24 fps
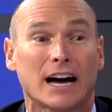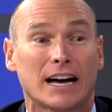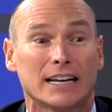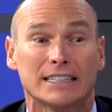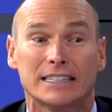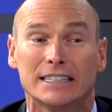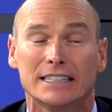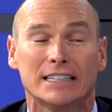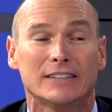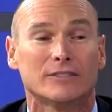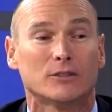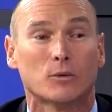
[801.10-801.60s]
I
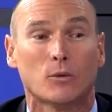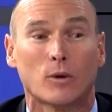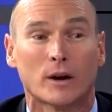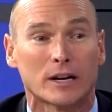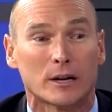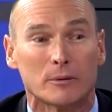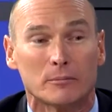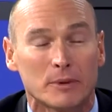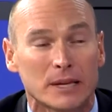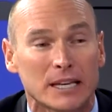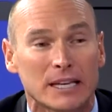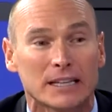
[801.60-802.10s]
didn't even want
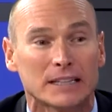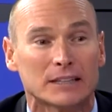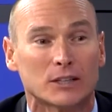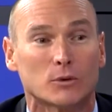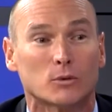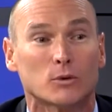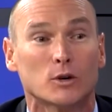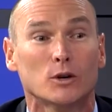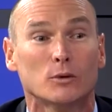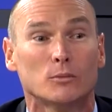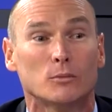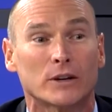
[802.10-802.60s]
to be in the
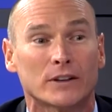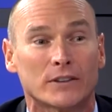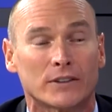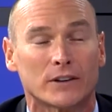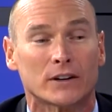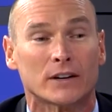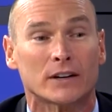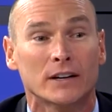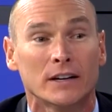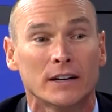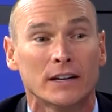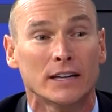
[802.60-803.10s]
room with
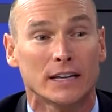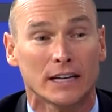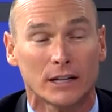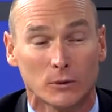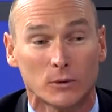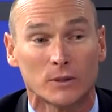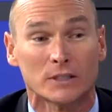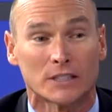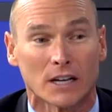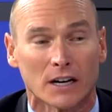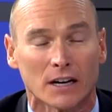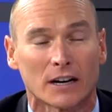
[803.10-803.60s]
her. It
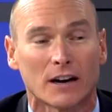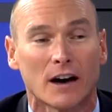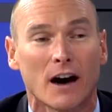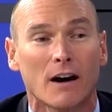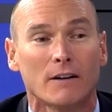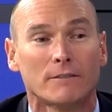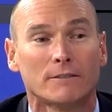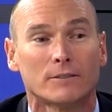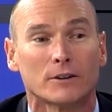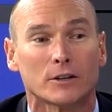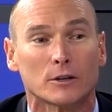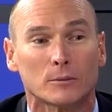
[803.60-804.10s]
was
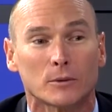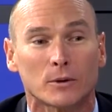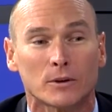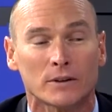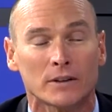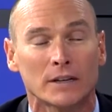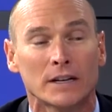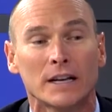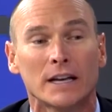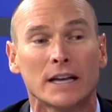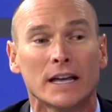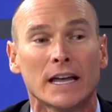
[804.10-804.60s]
uncomfortable.
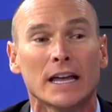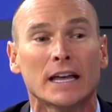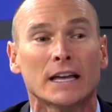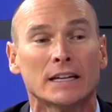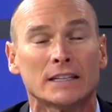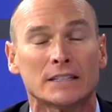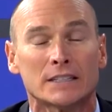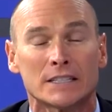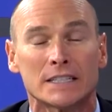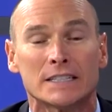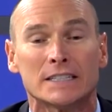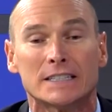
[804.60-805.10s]

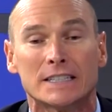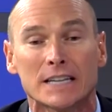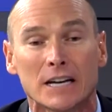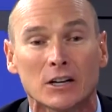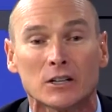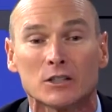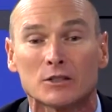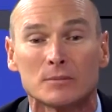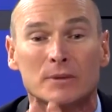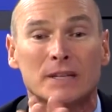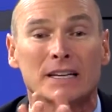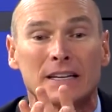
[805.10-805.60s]
And she
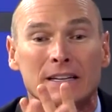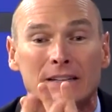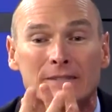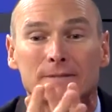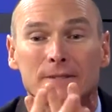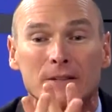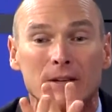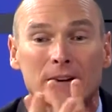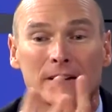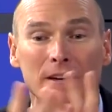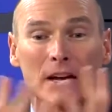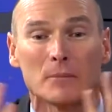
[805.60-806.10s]
tells me,
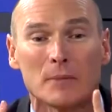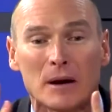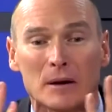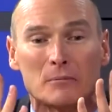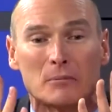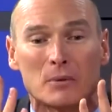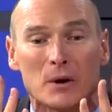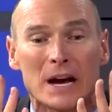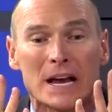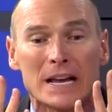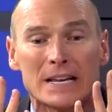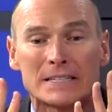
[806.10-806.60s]
you know, I got my
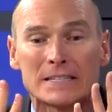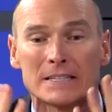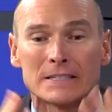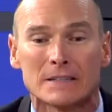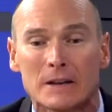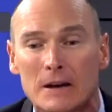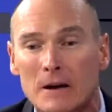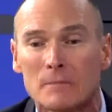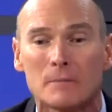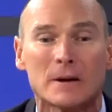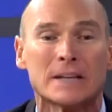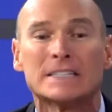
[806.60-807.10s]
braces
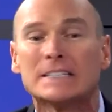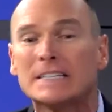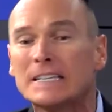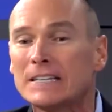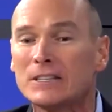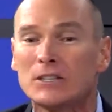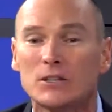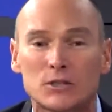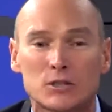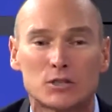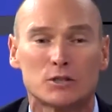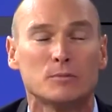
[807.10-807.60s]
on, my
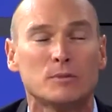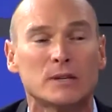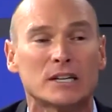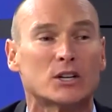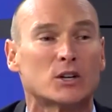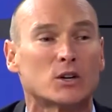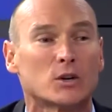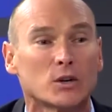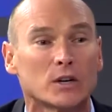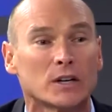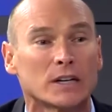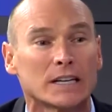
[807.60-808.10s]
teeth used to be
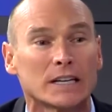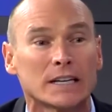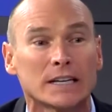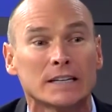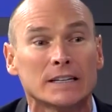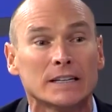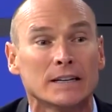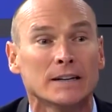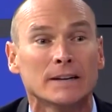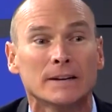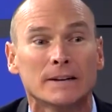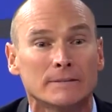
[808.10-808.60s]

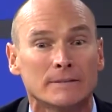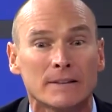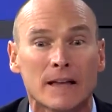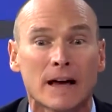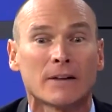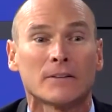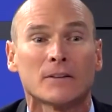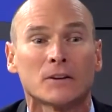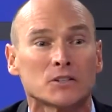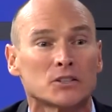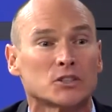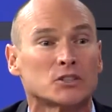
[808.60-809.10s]
crooked,
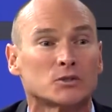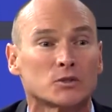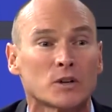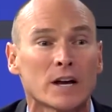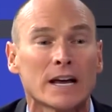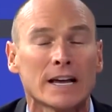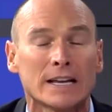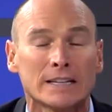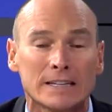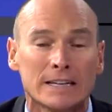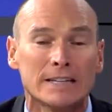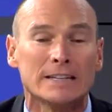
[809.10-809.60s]
now they're
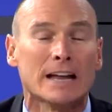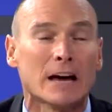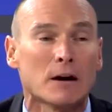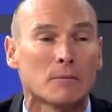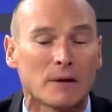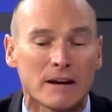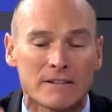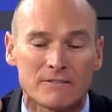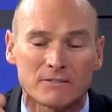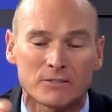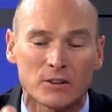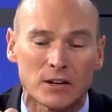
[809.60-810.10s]
straight, and now
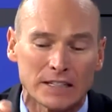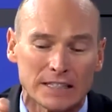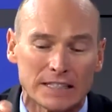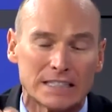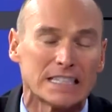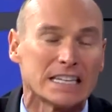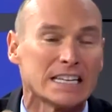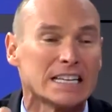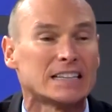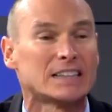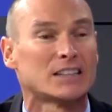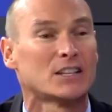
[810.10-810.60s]
my front
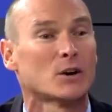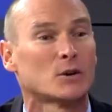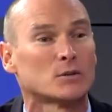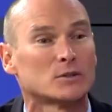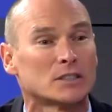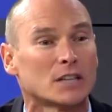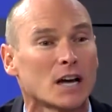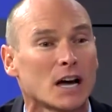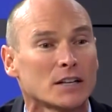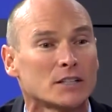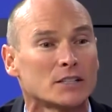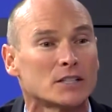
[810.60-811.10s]
teeth don't
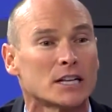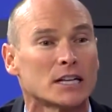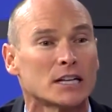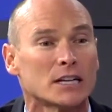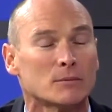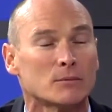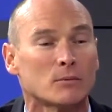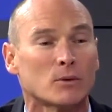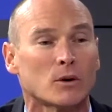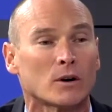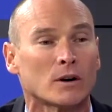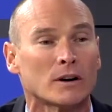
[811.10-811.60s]
touch
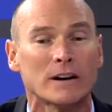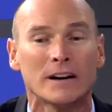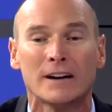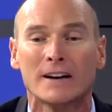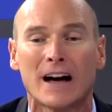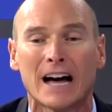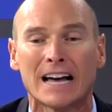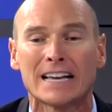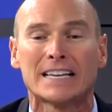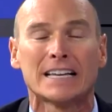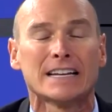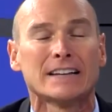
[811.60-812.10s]
anymore.
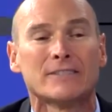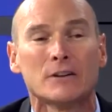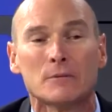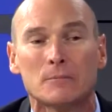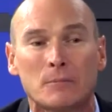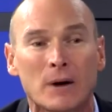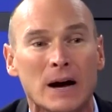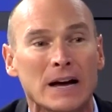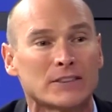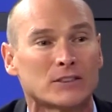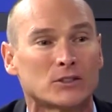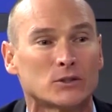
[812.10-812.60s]
I can't even
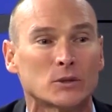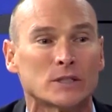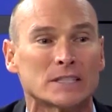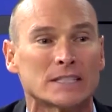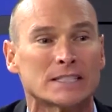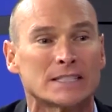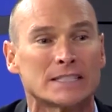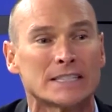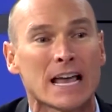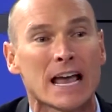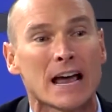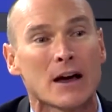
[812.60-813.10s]
bite through a
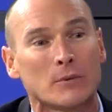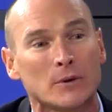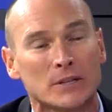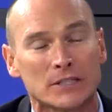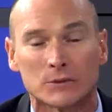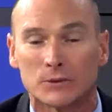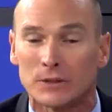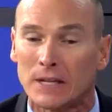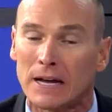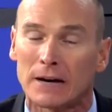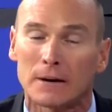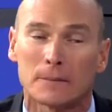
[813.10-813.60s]
sandwich
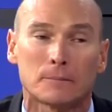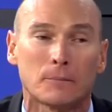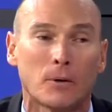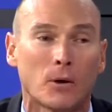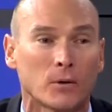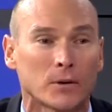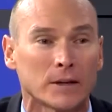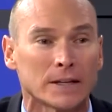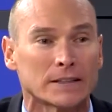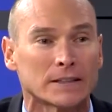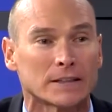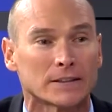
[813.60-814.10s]
without
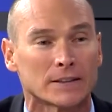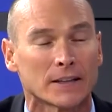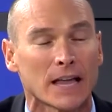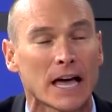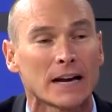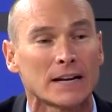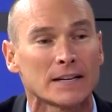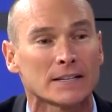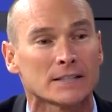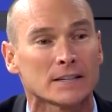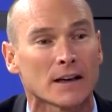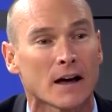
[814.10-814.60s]
pulling the
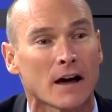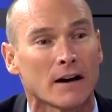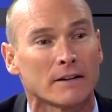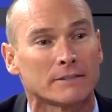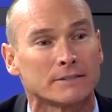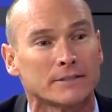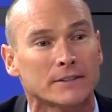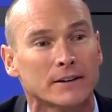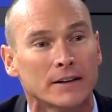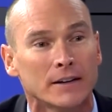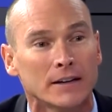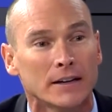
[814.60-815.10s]
lettuce off.